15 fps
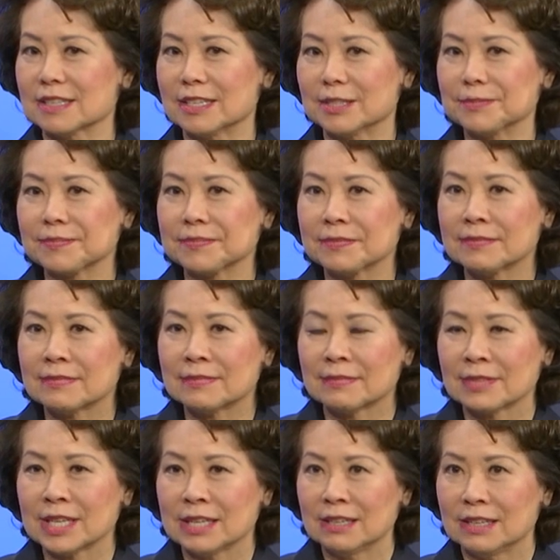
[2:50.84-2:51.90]
um,
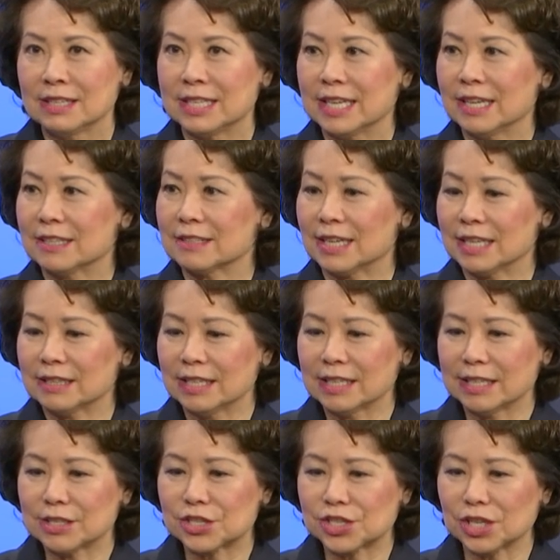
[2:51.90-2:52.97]
again, I
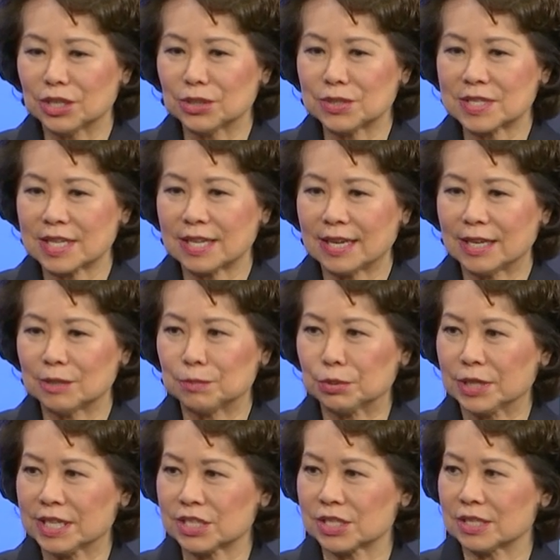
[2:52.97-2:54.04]
think it shows how
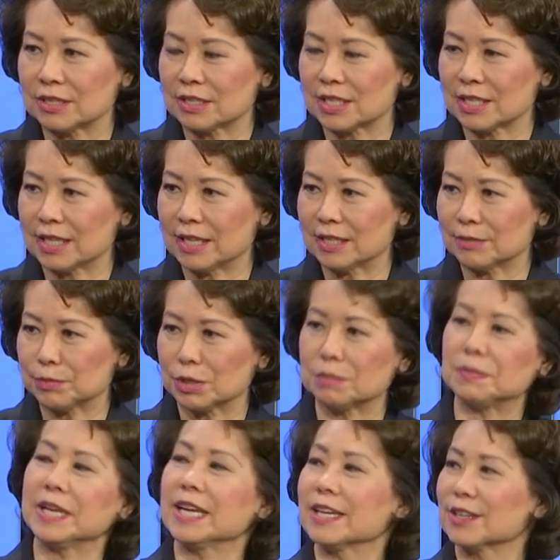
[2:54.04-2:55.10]
prescient and
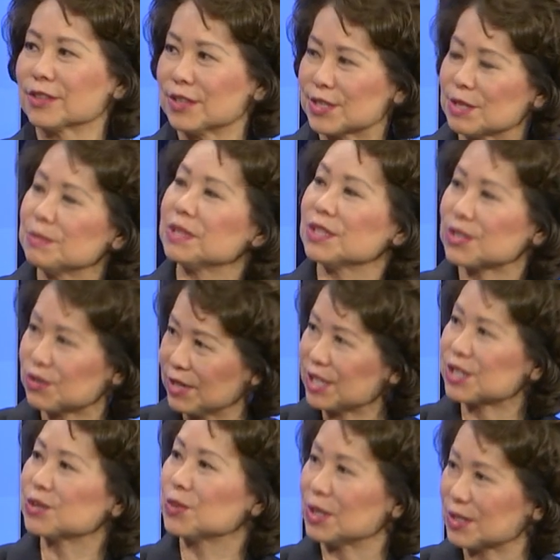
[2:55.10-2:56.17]
prepared this
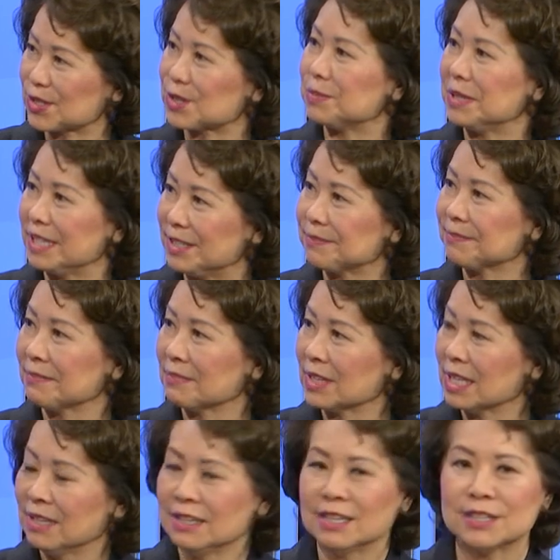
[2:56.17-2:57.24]
administration wants to be.
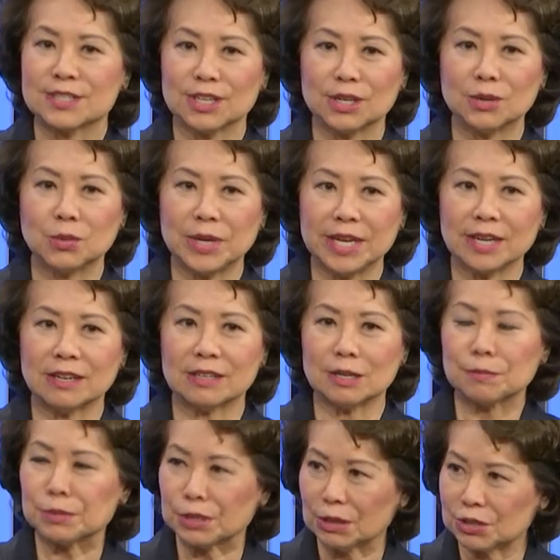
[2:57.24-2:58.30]
So we are
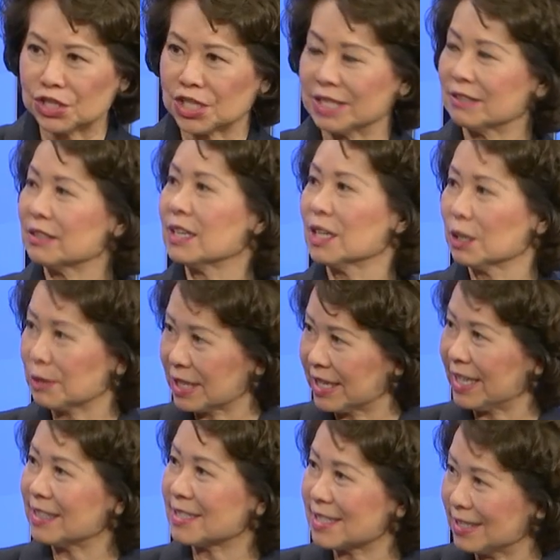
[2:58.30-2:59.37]
approaching
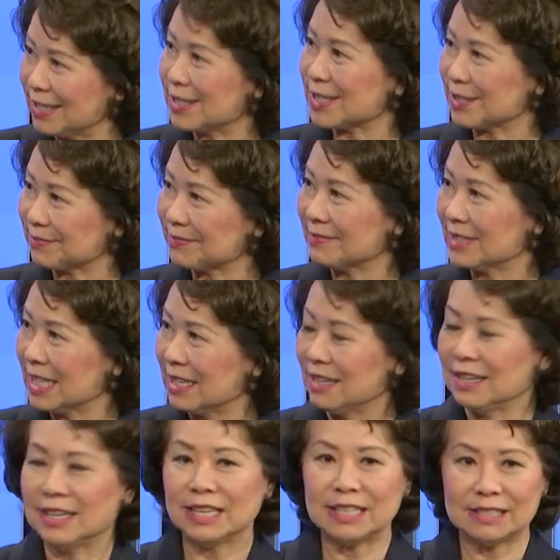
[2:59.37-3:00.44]
hurricane season,
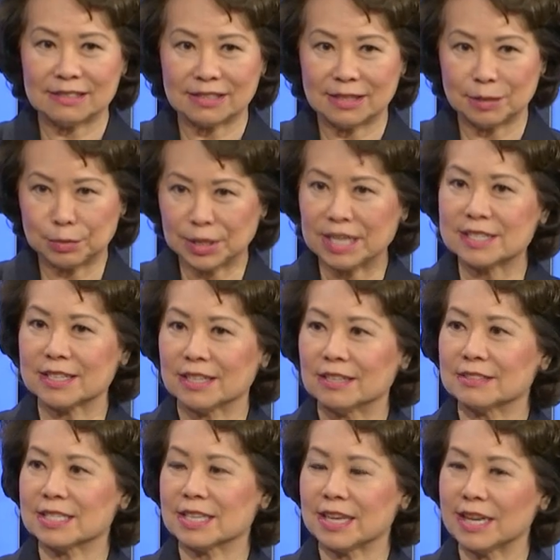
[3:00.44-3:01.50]
and the
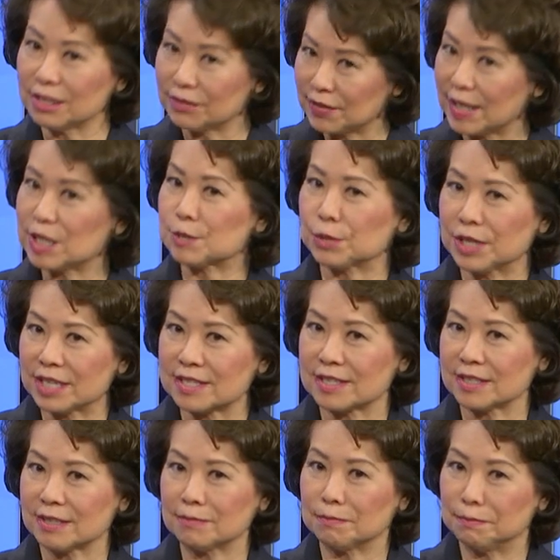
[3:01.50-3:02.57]
president the vice
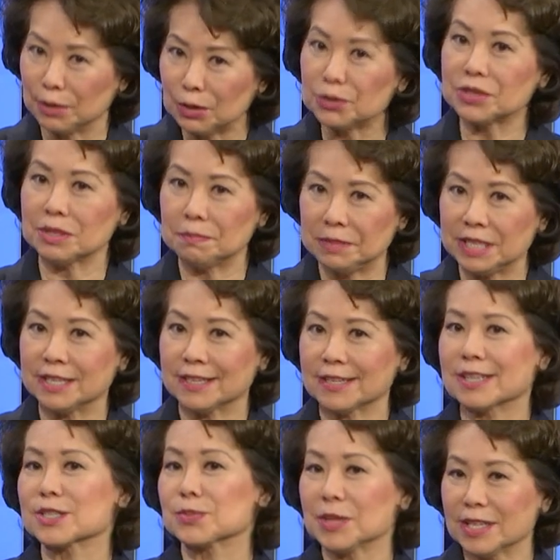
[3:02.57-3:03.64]
president both
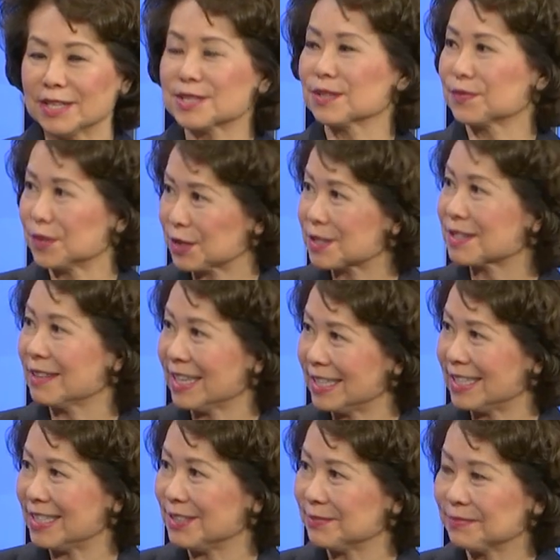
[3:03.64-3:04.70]
appeared, as well as the first
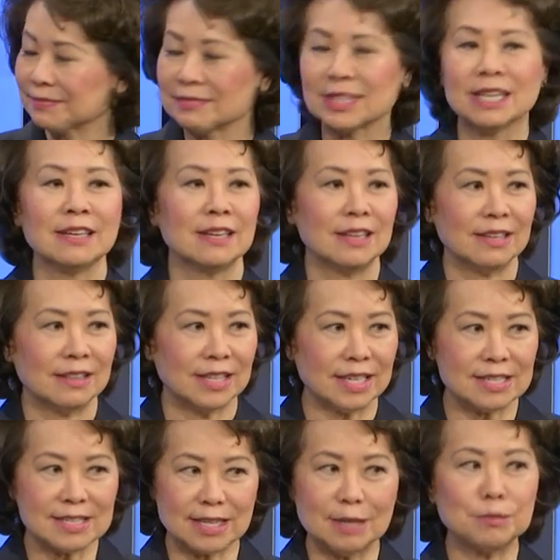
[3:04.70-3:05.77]
lady.
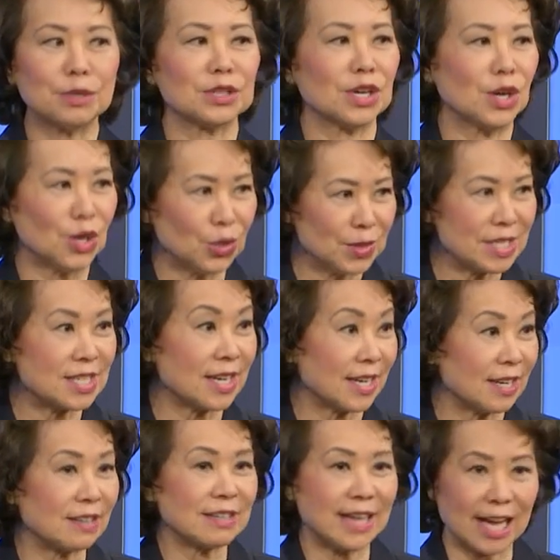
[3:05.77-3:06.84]
They assembled the whole
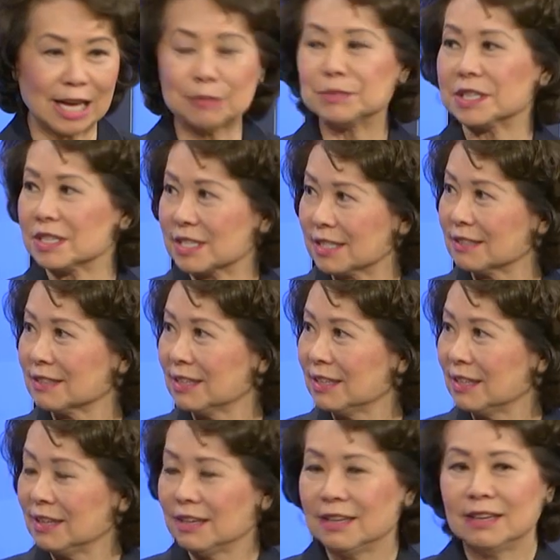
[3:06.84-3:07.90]
entire cabinet.
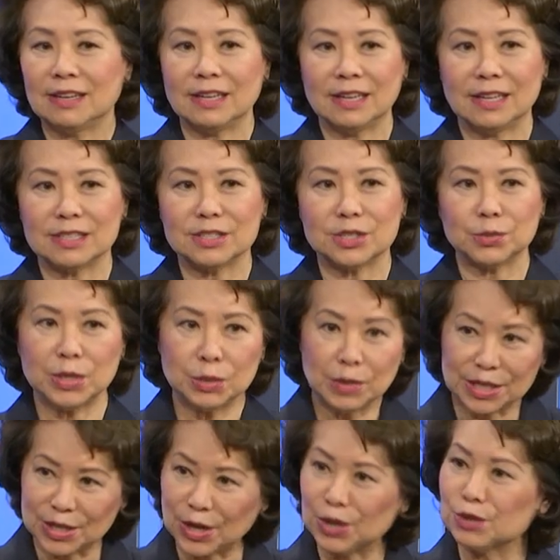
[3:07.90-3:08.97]
And we
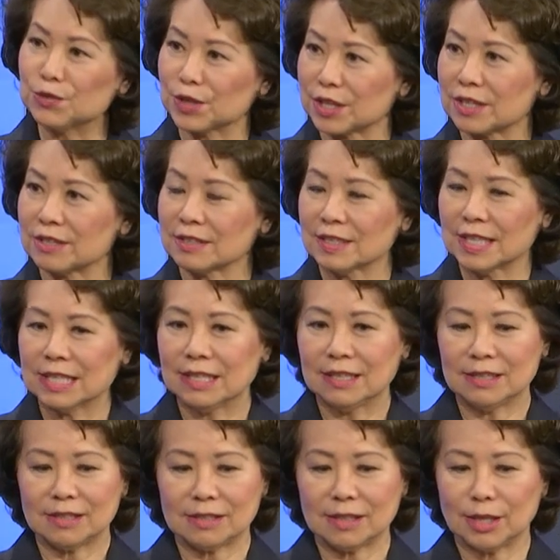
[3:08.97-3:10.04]
went over
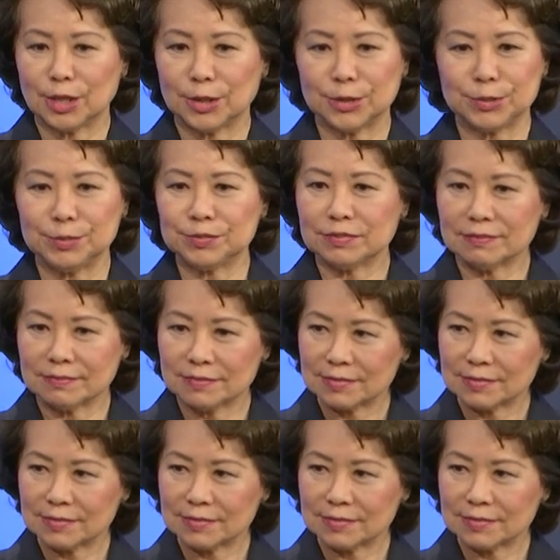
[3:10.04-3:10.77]
um,